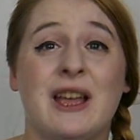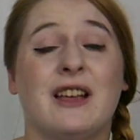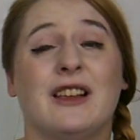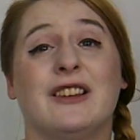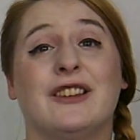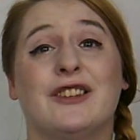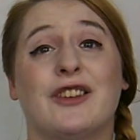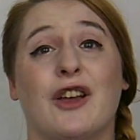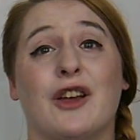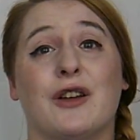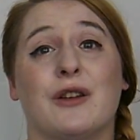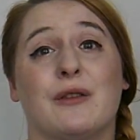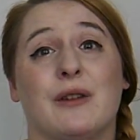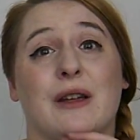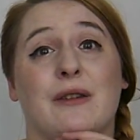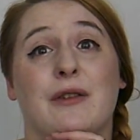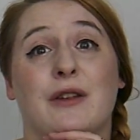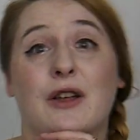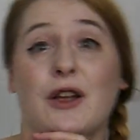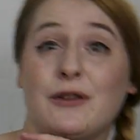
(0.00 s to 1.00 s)
So
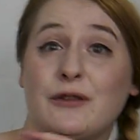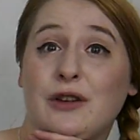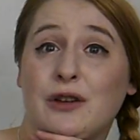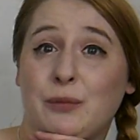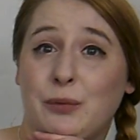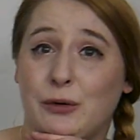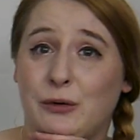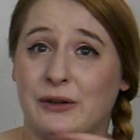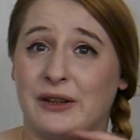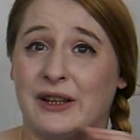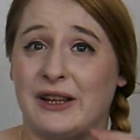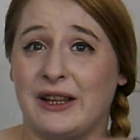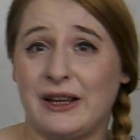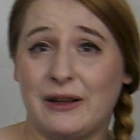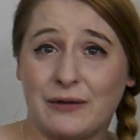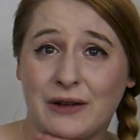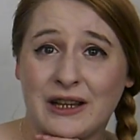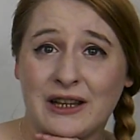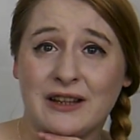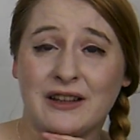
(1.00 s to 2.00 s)
if you're going to the ball in the
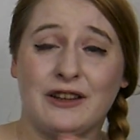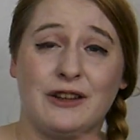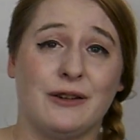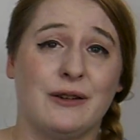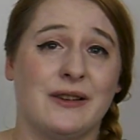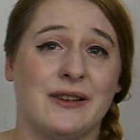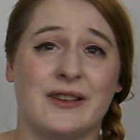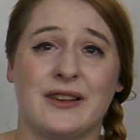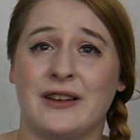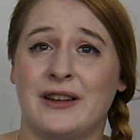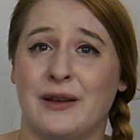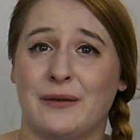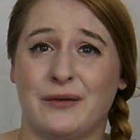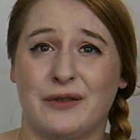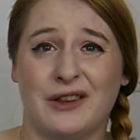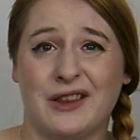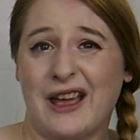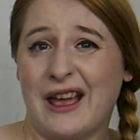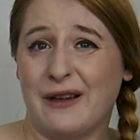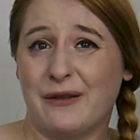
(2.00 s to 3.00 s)
evening, you can sign up
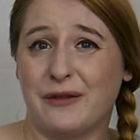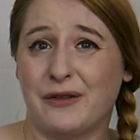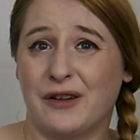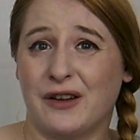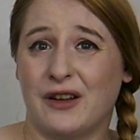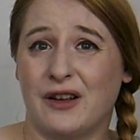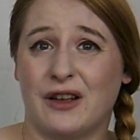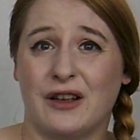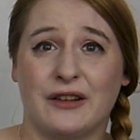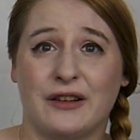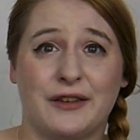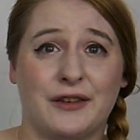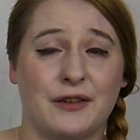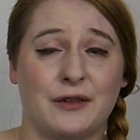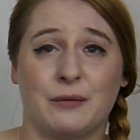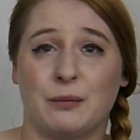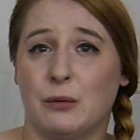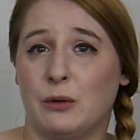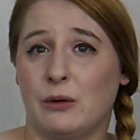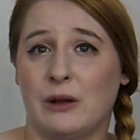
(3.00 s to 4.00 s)
to that for a
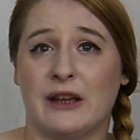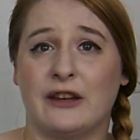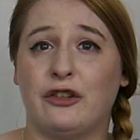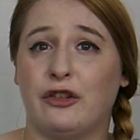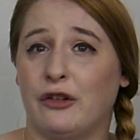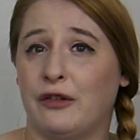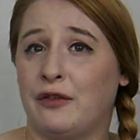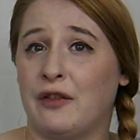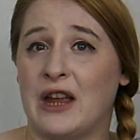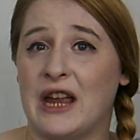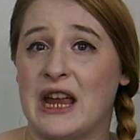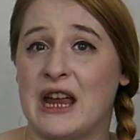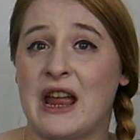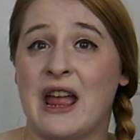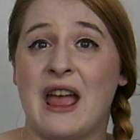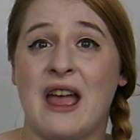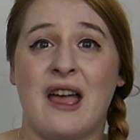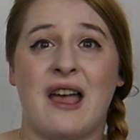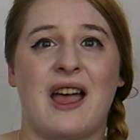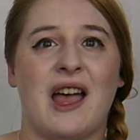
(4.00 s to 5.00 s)
small extra fee
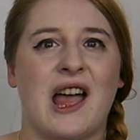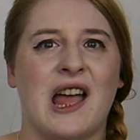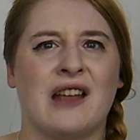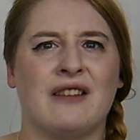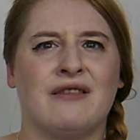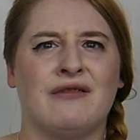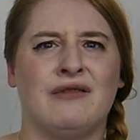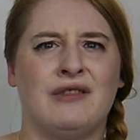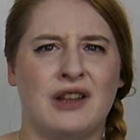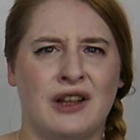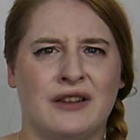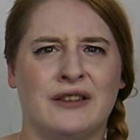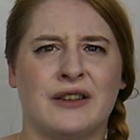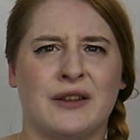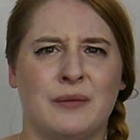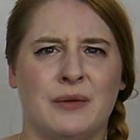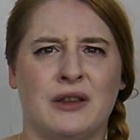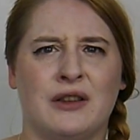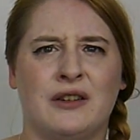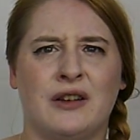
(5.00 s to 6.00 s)
and learn some
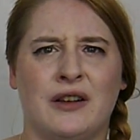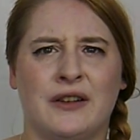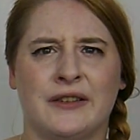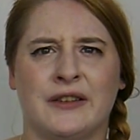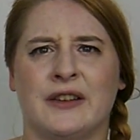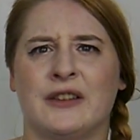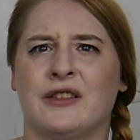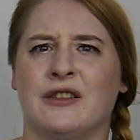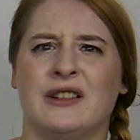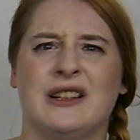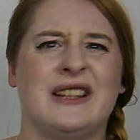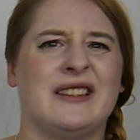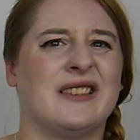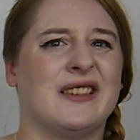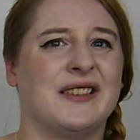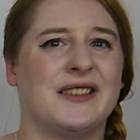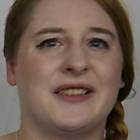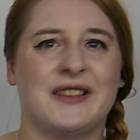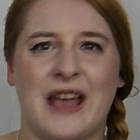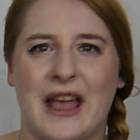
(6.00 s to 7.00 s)
of the dances, or at least the
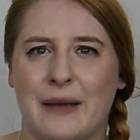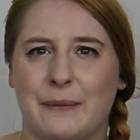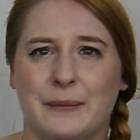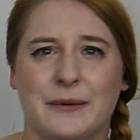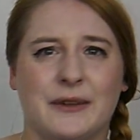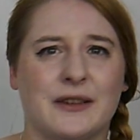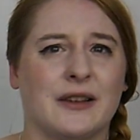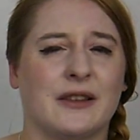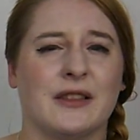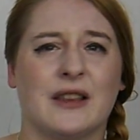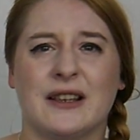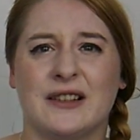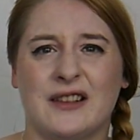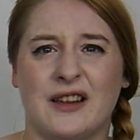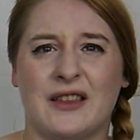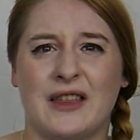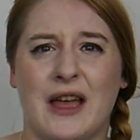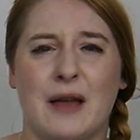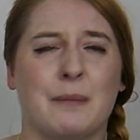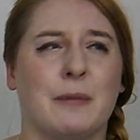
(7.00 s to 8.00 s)
steps and things
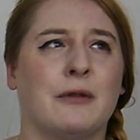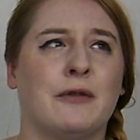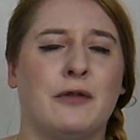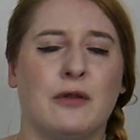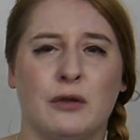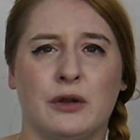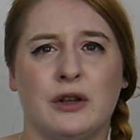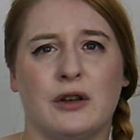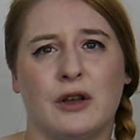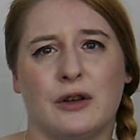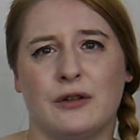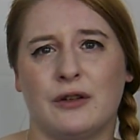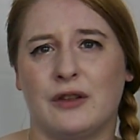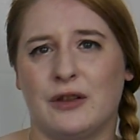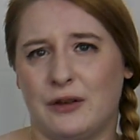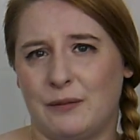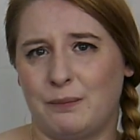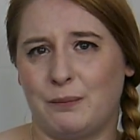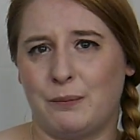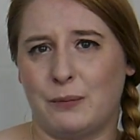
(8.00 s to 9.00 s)
like that, before you go to
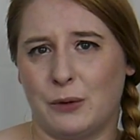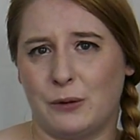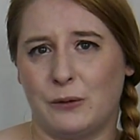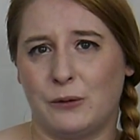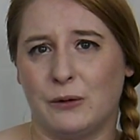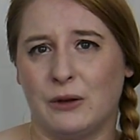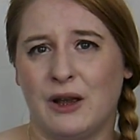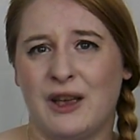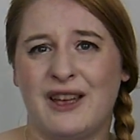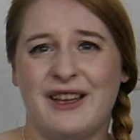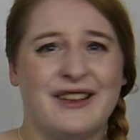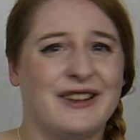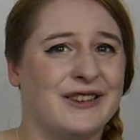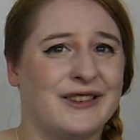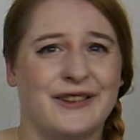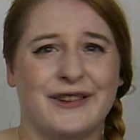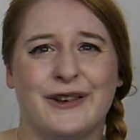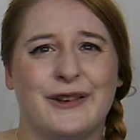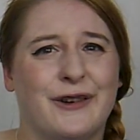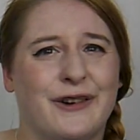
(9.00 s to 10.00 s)
the ball, so
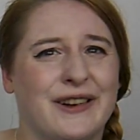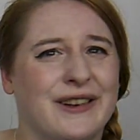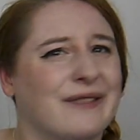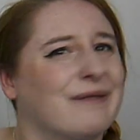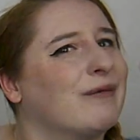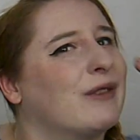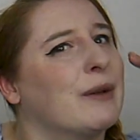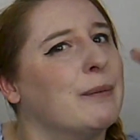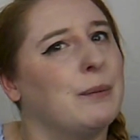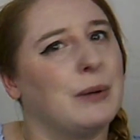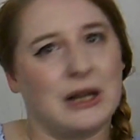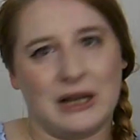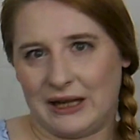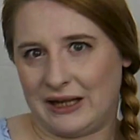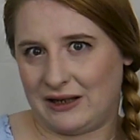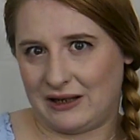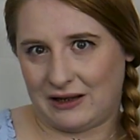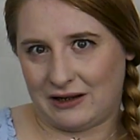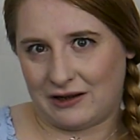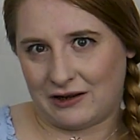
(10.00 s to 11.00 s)
you're not
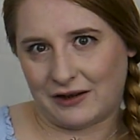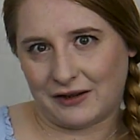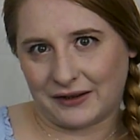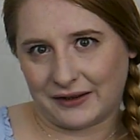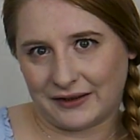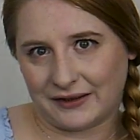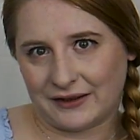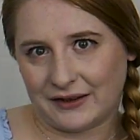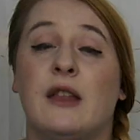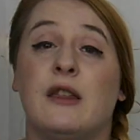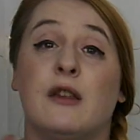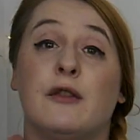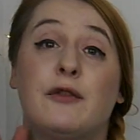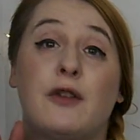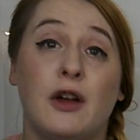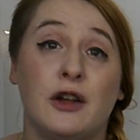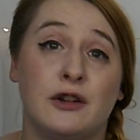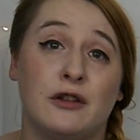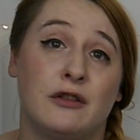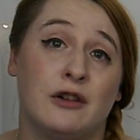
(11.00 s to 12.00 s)
completely lost. the
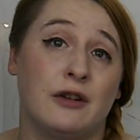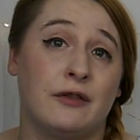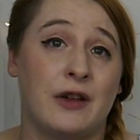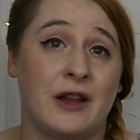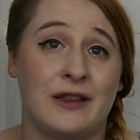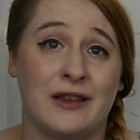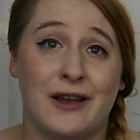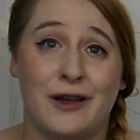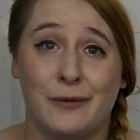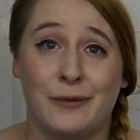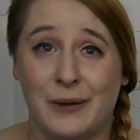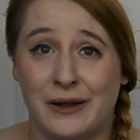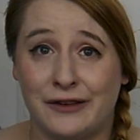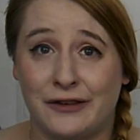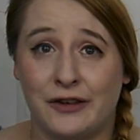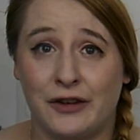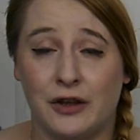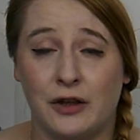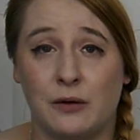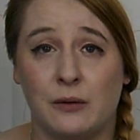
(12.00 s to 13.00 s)
final event that I went
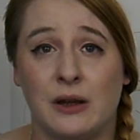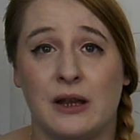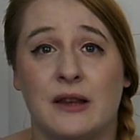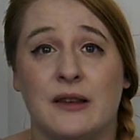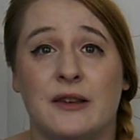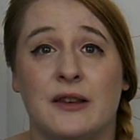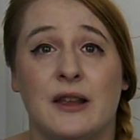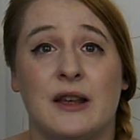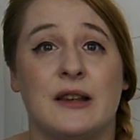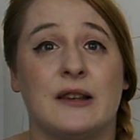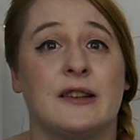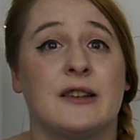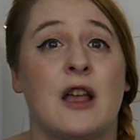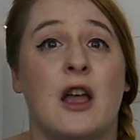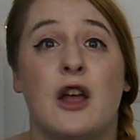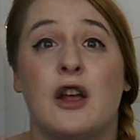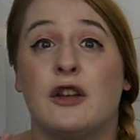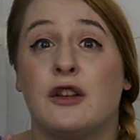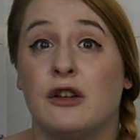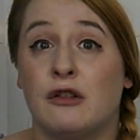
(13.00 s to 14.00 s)
to is this
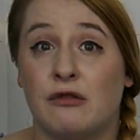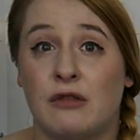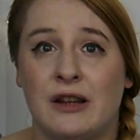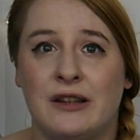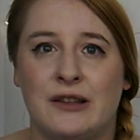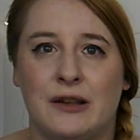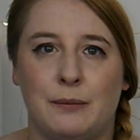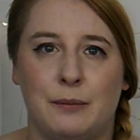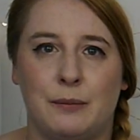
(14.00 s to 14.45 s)
narrated